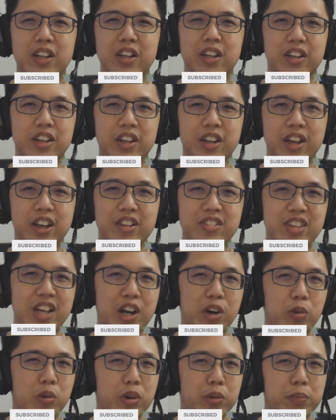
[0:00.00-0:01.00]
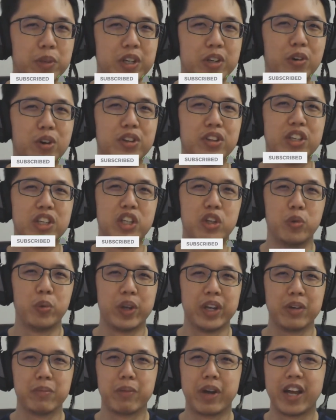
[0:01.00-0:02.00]
as I will be
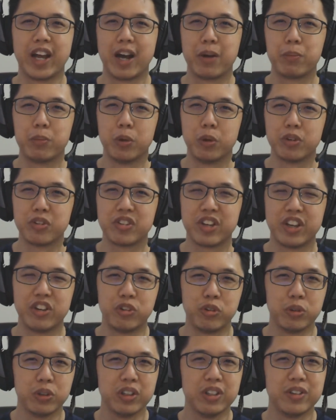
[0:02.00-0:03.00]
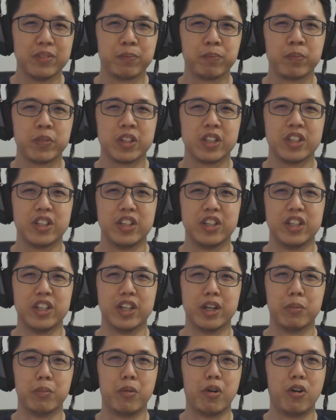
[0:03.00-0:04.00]
continuing my upload schedule in a
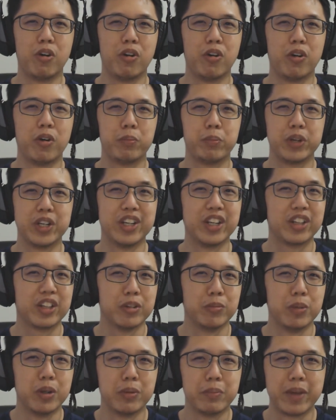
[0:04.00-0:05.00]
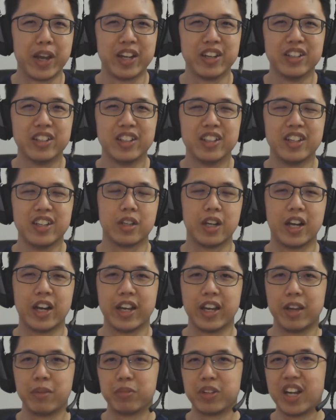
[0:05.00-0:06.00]
more predictable manner. I
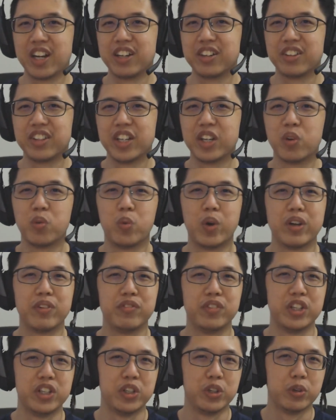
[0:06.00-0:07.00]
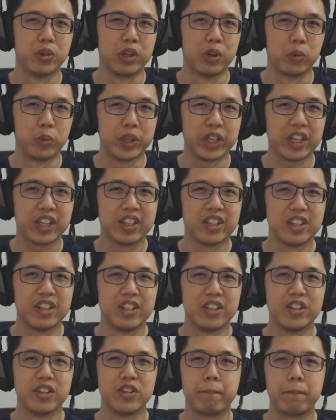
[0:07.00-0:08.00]
am targeting 1 video a week.
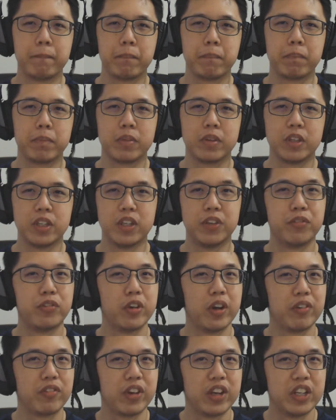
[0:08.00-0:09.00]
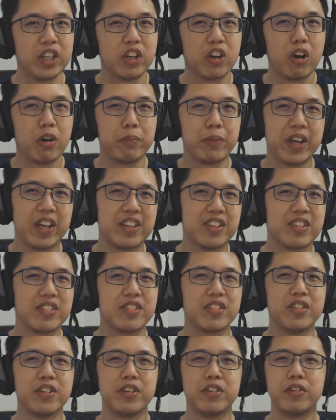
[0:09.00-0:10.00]
If you have any comments,
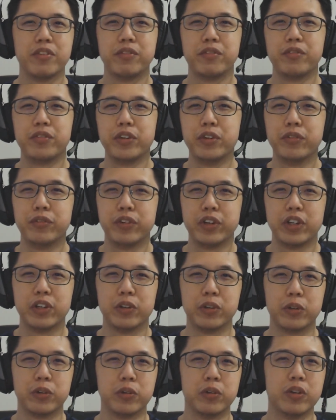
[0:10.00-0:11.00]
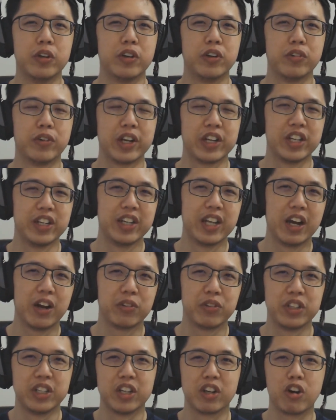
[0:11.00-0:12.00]
feel free to write it down
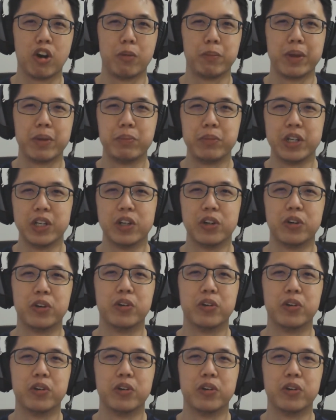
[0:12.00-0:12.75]
in the comment below